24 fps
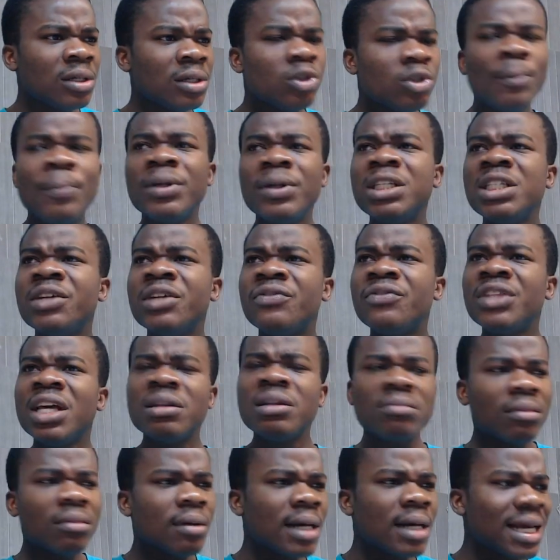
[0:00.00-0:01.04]
Nobody even they
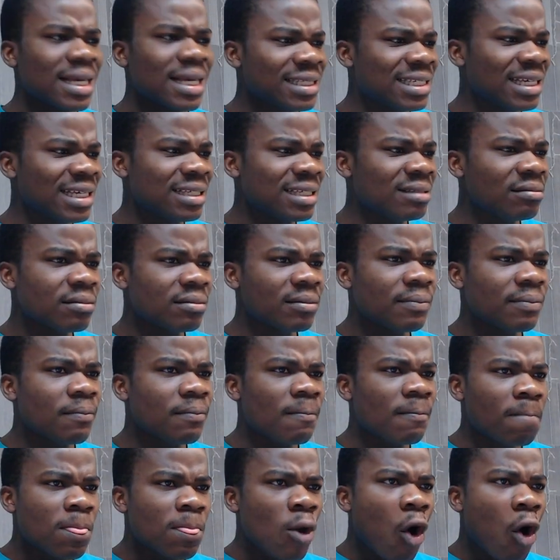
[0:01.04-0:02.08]
say
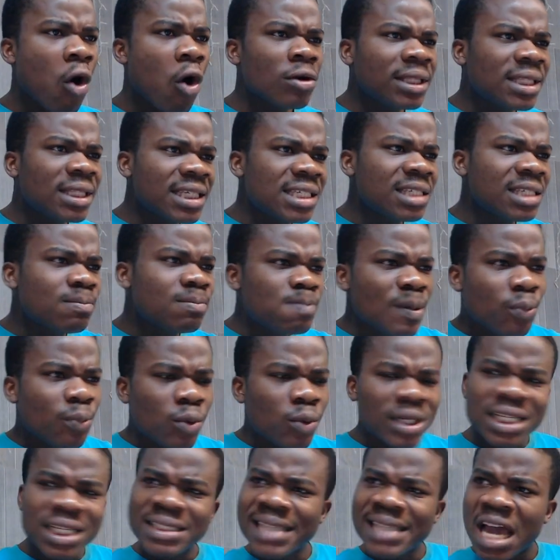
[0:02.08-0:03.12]
all these people
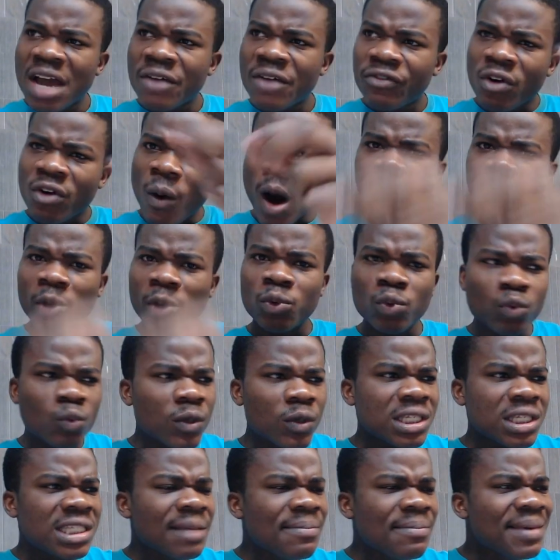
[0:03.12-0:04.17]
they die for our rule.
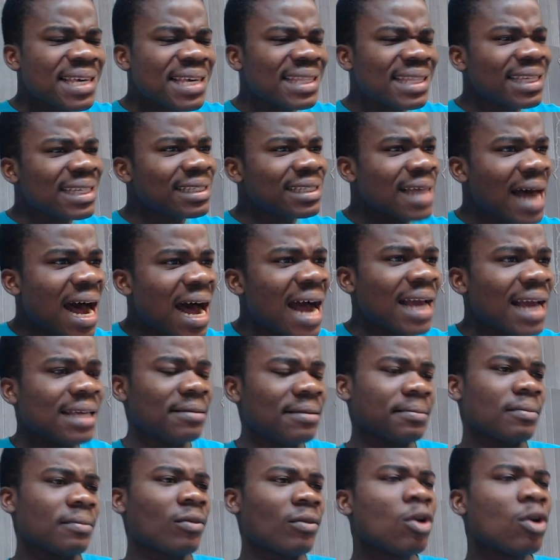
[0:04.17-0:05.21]
What did they make it they die
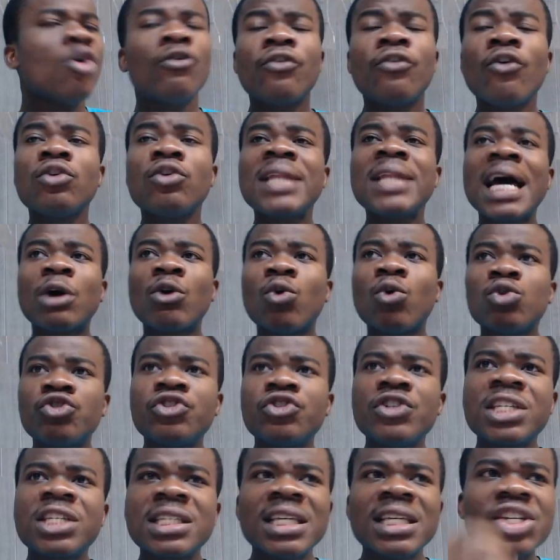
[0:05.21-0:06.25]
for other
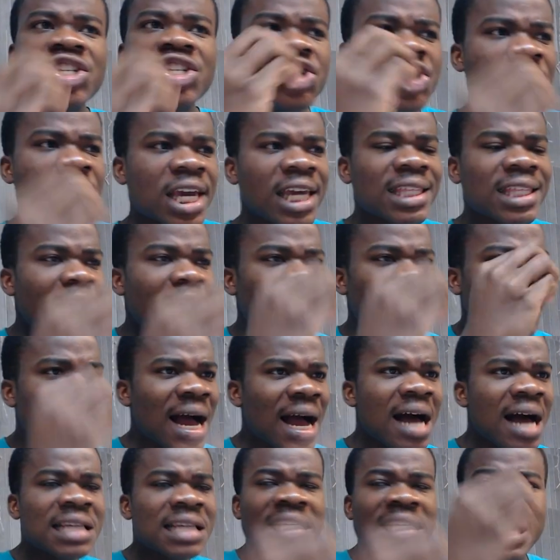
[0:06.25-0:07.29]
countries? They check their
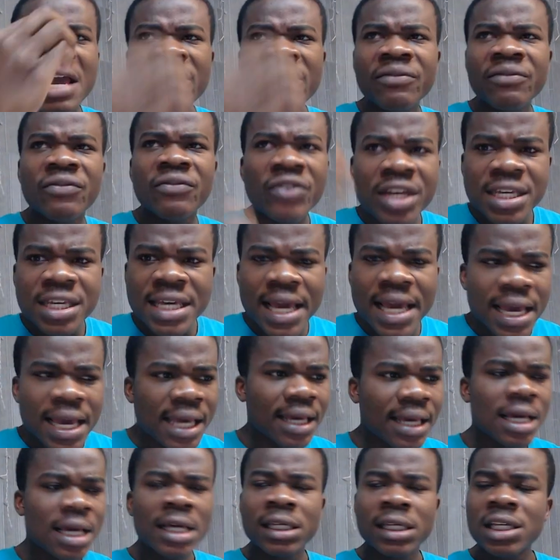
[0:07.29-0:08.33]
cars every year,
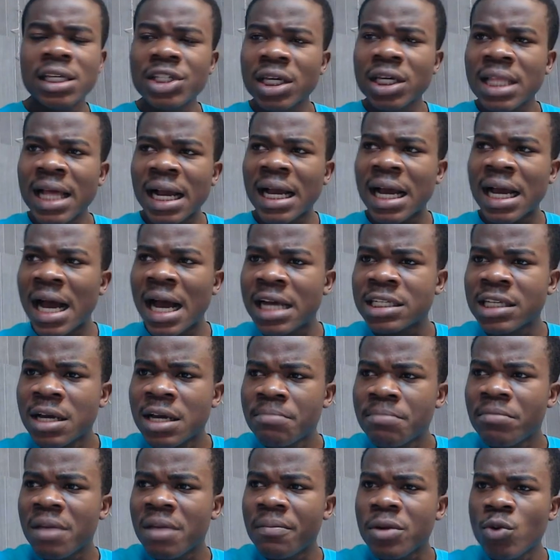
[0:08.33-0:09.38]
they check their cars
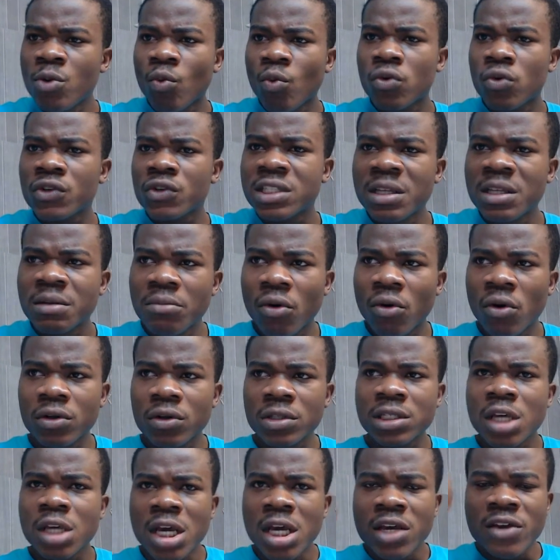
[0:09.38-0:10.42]
maybe once in a
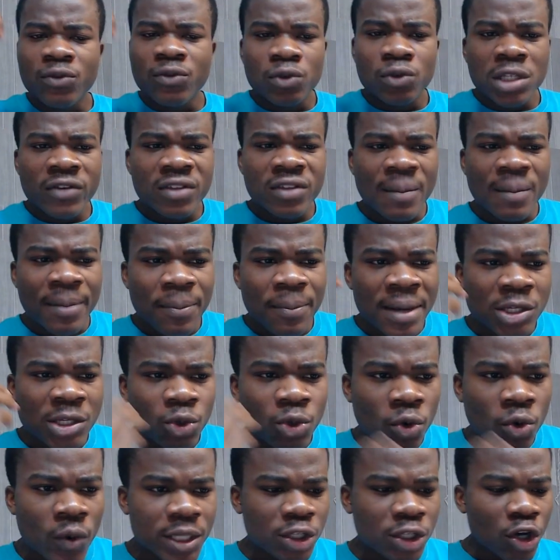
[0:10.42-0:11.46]
month to see if their papers
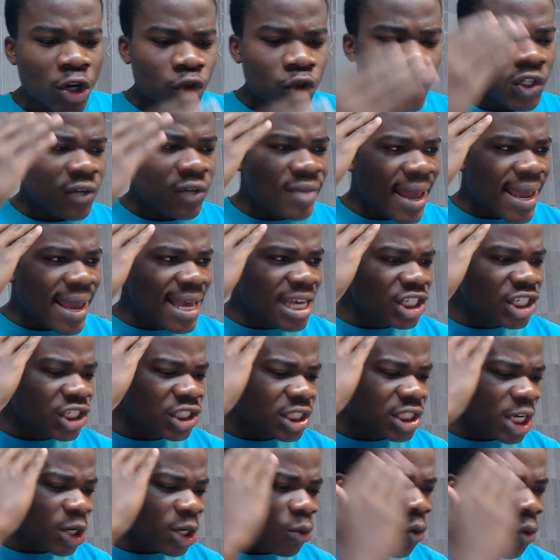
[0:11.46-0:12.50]
correct, to see if their engine
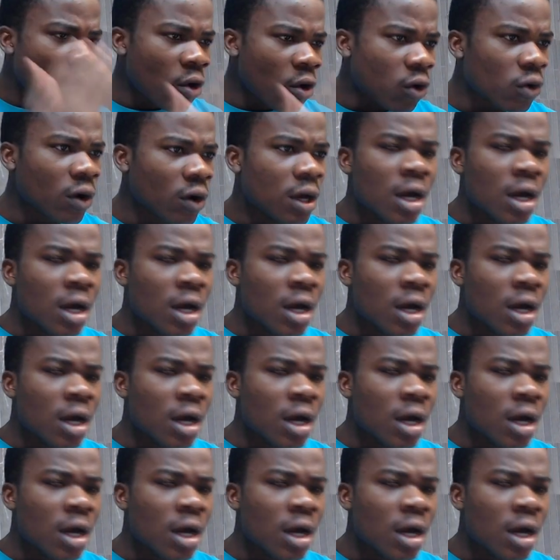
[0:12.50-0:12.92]
they work